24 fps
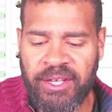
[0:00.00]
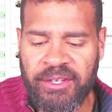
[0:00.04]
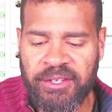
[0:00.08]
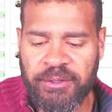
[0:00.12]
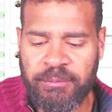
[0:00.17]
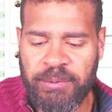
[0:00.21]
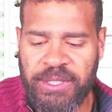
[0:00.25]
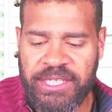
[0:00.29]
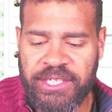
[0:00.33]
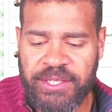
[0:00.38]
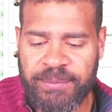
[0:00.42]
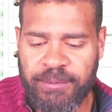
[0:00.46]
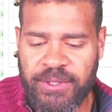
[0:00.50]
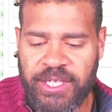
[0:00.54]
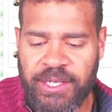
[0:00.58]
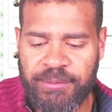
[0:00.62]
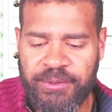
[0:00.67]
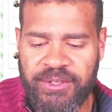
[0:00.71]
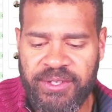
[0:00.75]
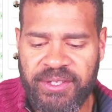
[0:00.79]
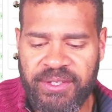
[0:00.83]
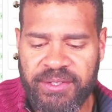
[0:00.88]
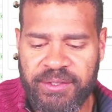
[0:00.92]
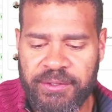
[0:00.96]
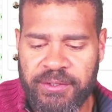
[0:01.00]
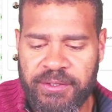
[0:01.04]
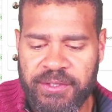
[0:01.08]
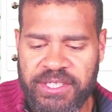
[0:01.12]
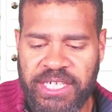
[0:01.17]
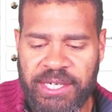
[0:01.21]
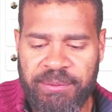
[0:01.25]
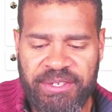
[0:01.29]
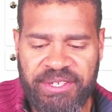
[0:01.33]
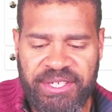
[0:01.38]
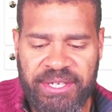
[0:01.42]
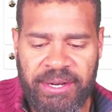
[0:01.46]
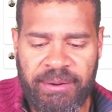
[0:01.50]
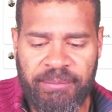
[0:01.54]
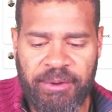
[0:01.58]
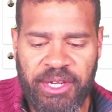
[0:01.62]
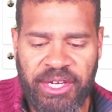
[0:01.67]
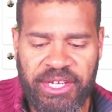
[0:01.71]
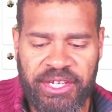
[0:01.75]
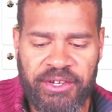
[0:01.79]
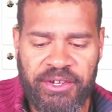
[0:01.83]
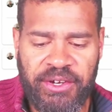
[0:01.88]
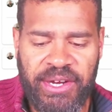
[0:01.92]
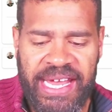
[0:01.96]
So we got, come to the scorecard, we say, all right, we're
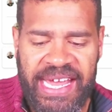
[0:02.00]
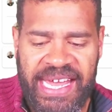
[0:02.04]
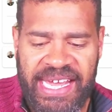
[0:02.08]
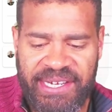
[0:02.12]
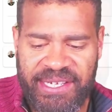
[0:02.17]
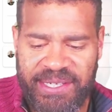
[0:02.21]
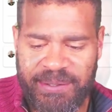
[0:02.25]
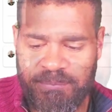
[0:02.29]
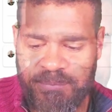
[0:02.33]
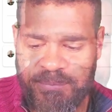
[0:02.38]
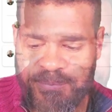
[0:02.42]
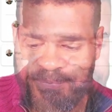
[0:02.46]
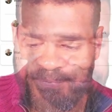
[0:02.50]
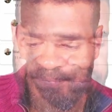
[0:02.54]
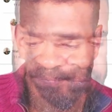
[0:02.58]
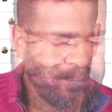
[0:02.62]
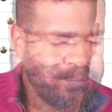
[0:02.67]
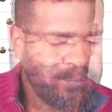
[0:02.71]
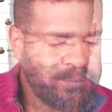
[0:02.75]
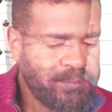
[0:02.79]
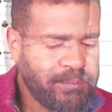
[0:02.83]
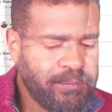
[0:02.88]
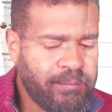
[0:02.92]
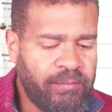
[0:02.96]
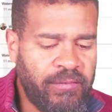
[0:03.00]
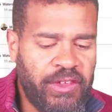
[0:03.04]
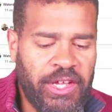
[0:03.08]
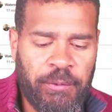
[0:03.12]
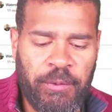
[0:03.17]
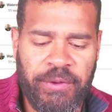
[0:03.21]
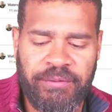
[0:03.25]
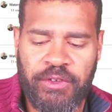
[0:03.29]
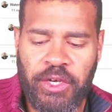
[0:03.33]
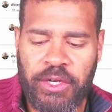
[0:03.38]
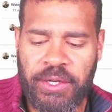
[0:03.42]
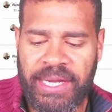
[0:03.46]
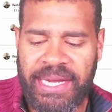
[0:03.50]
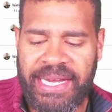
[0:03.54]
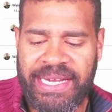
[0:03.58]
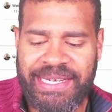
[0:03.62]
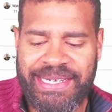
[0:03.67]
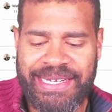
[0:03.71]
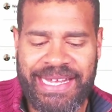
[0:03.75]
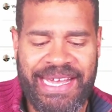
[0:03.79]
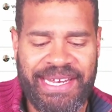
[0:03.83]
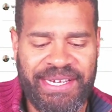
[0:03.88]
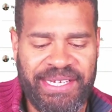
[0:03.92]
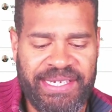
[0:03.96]
going to go to edit, and we've gone
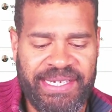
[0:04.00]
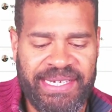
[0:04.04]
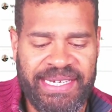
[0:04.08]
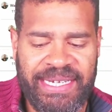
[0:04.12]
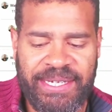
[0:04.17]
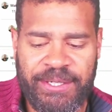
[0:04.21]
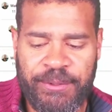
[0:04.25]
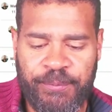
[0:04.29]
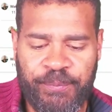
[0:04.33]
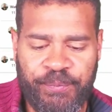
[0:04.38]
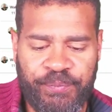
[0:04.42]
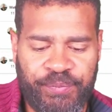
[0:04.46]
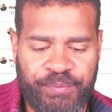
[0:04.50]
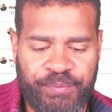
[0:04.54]
in edit now.